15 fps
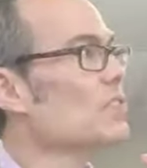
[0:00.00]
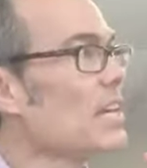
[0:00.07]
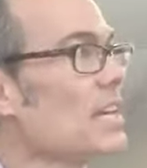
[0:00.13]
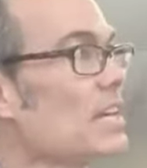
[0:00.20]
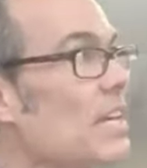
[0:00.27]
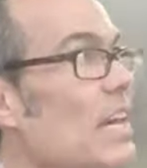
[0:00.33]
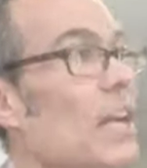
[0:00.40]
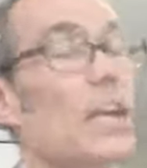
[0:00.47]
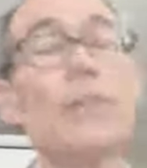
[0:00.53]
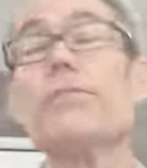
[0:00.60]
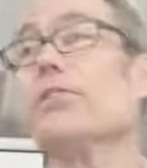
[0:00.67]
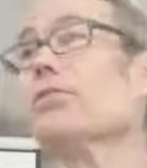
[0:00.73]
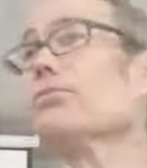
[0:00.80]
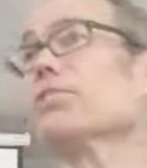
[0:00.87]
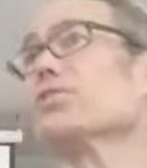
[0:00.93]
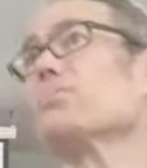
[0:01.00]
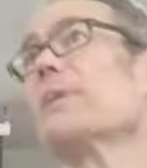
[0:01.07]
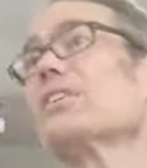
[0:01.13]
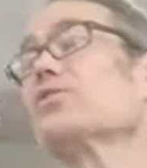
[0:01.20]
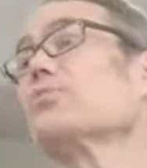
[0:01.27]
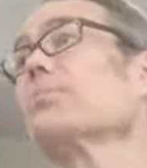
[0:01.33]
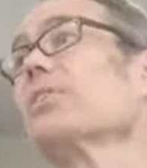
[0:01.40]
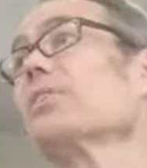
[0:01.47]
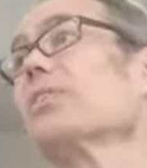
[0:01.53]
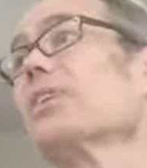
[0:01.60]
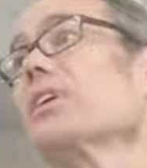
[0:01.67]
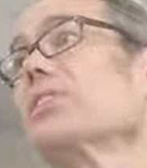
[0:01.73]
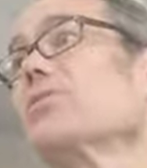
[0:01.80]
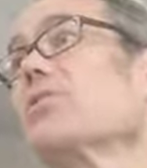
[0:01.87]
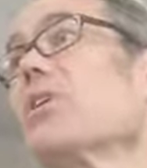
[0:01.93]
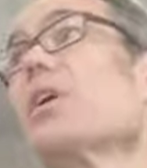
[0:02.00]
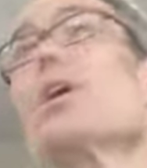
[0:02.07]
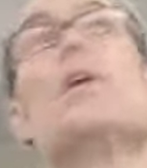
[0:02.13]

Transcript: take care of your responsibilities.